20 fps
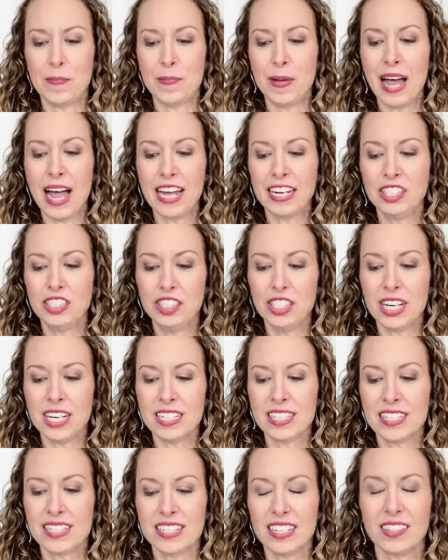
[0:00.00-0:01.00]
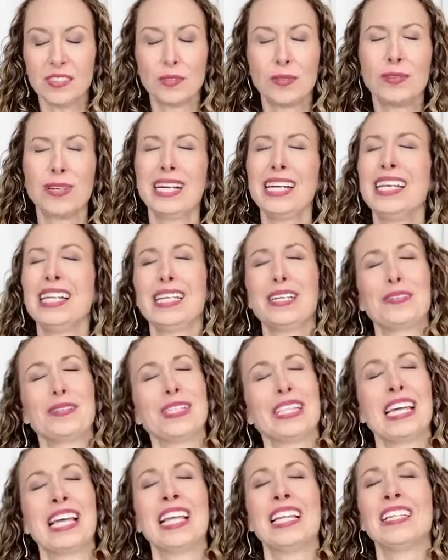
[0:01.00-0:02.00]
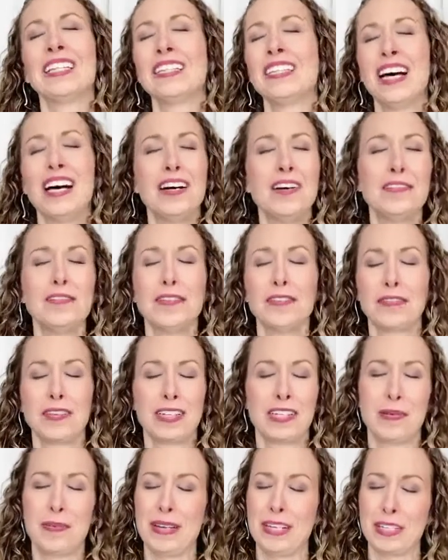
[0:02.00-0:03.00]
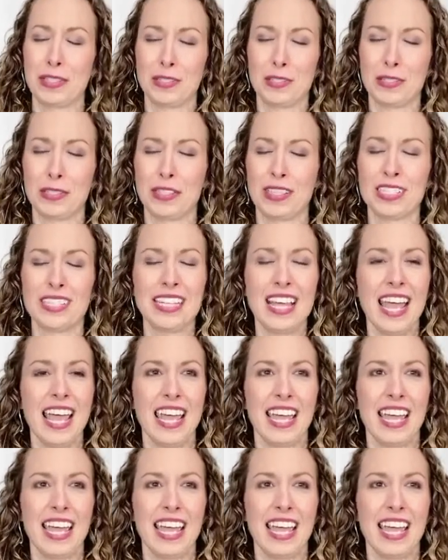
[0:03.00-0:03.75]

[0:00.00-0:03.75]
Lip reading: I just really, really love fundamentals.